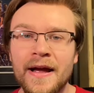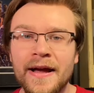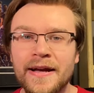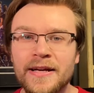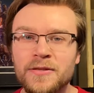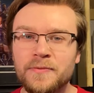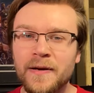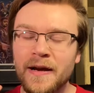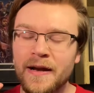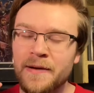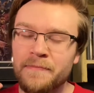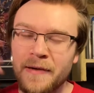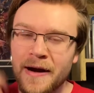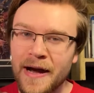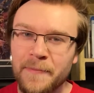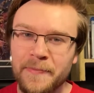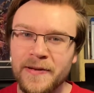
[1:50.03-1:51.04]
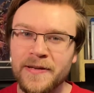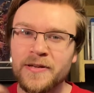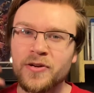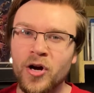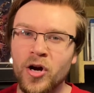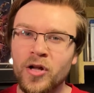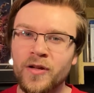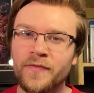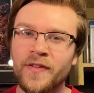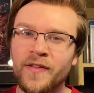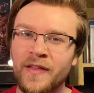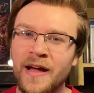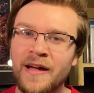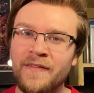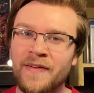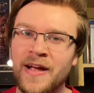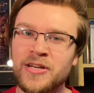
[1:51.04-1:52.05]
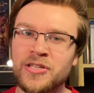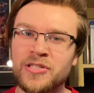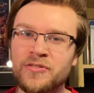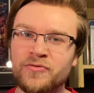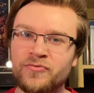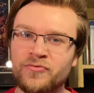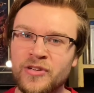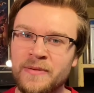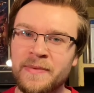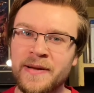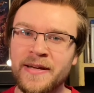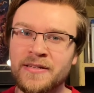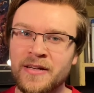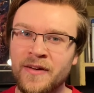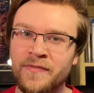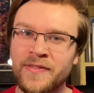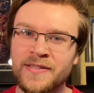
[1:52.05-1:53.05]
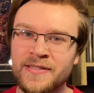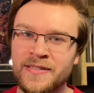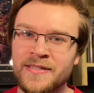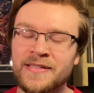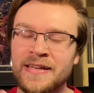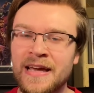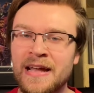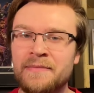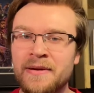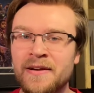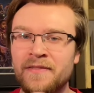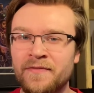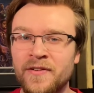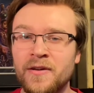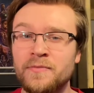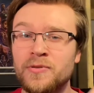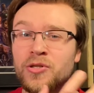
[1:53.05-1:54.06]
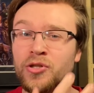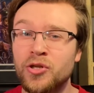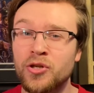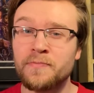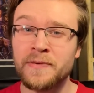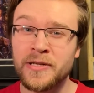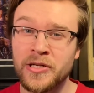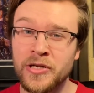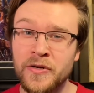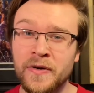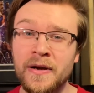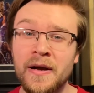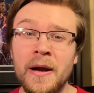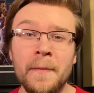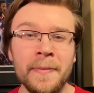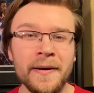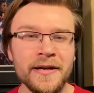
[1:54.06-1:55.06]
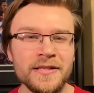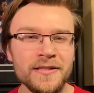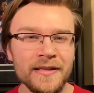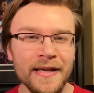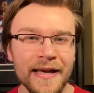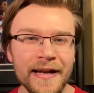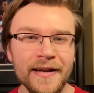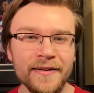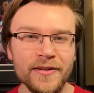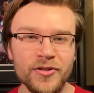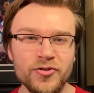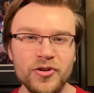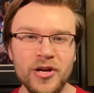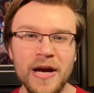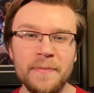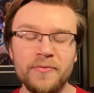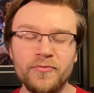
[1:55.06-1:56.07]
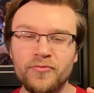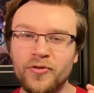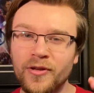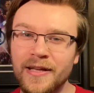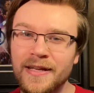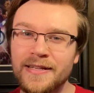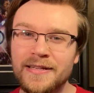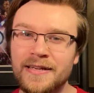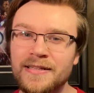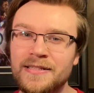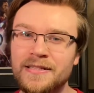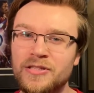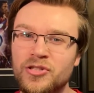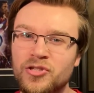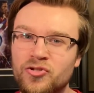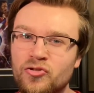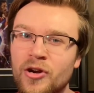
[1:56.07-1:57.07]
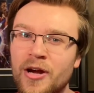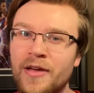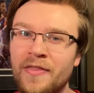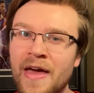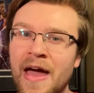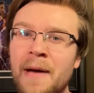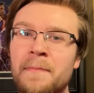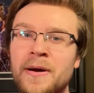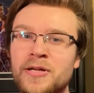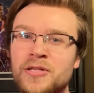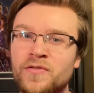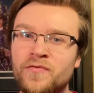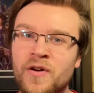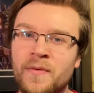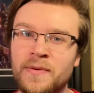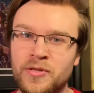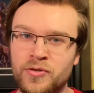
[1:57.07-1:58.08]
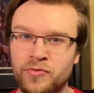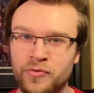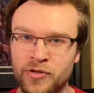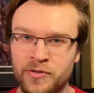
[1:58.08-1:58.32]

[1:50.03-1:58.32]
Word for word: is what, in my opinion, all of the live action remake of these Disney animated films should be doing. Because Lady and the Tramp really doesn't stray that much from its source